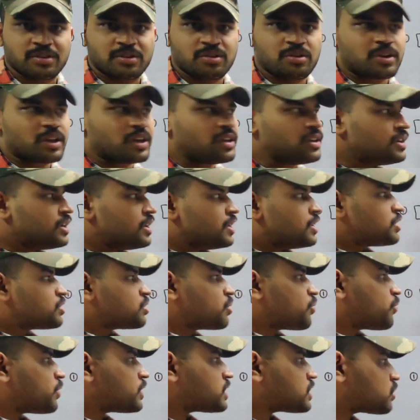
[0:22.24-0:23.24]
Okay,
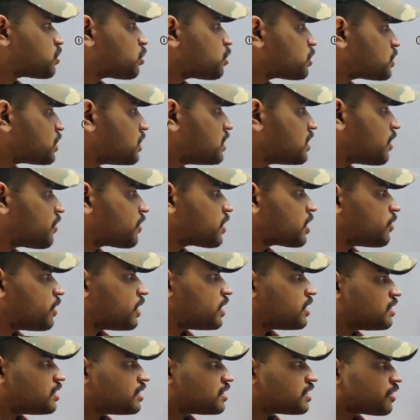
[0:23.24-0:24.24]
so first question they have
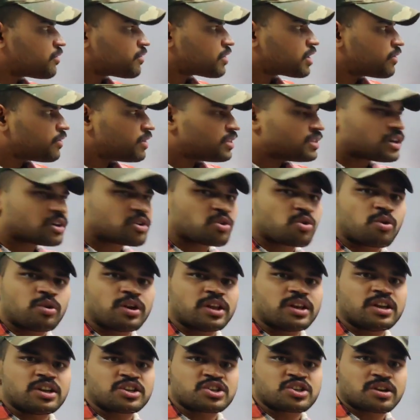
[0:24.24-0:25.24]
given the
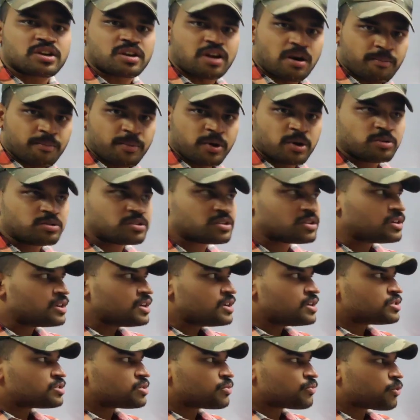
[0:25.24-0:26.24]
coordination compound.
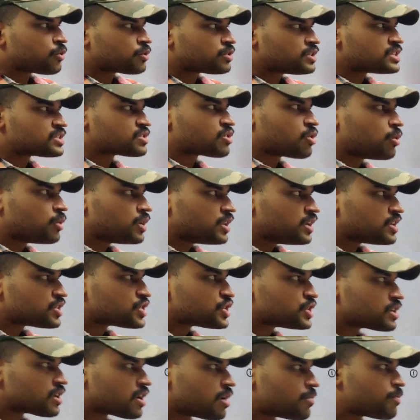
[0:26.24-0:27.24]
So for this
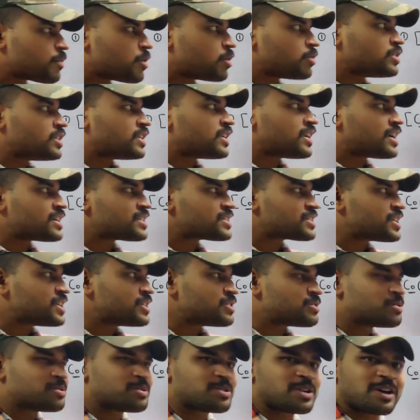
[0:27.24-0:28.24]
coordination compound they are
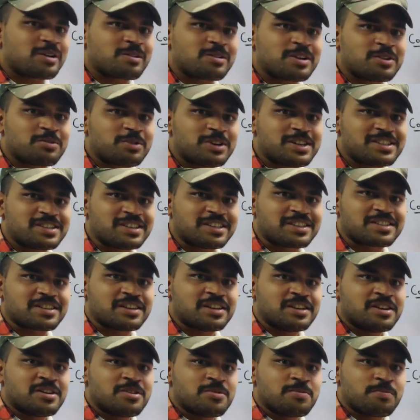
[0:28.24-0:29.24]
asking to calculate what is that?
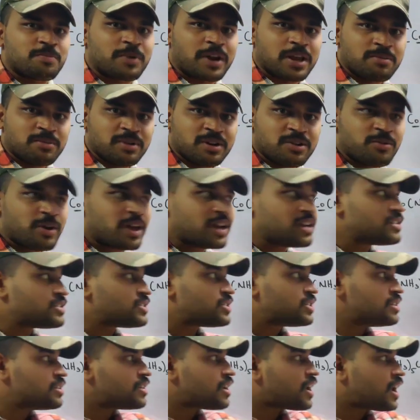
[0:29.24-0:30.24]
Primary
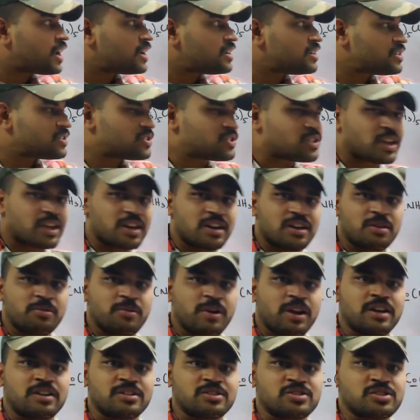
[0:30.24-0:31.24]
valency and secondary
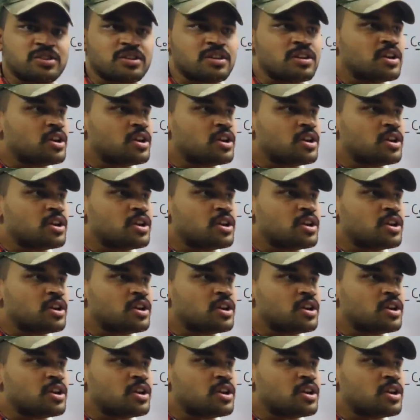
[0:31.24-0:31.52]
valency.